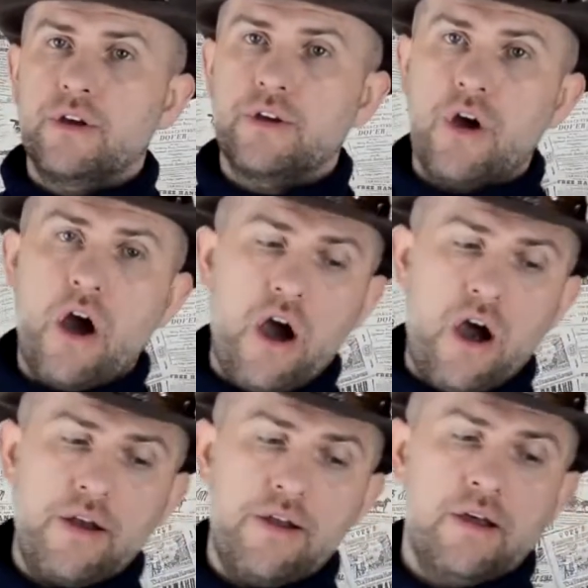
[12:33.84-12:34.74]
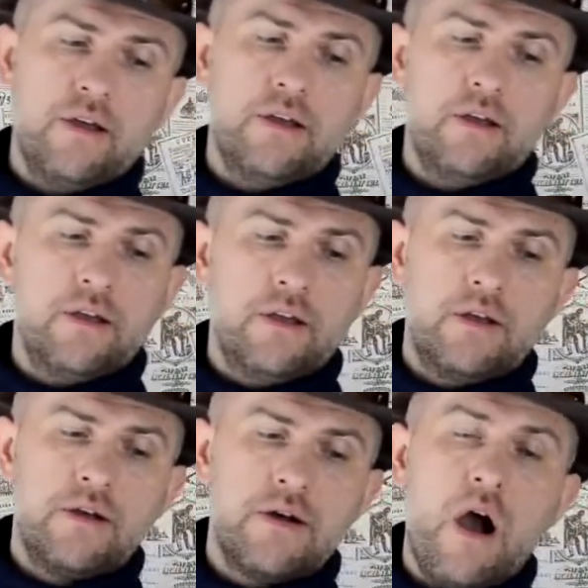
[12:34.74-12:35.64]
God,
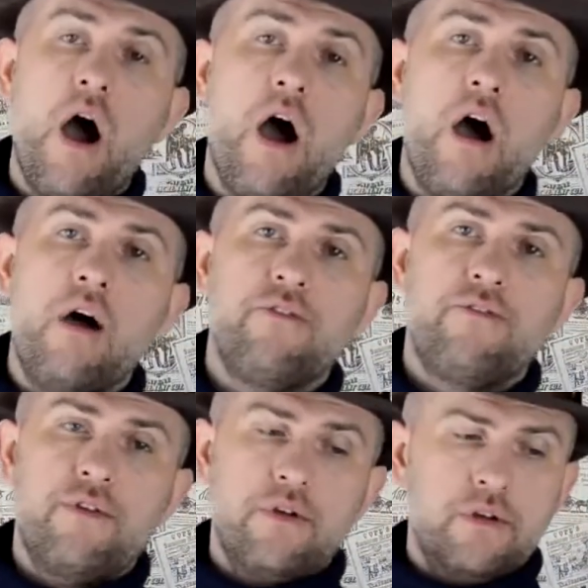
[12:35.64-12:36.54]
off,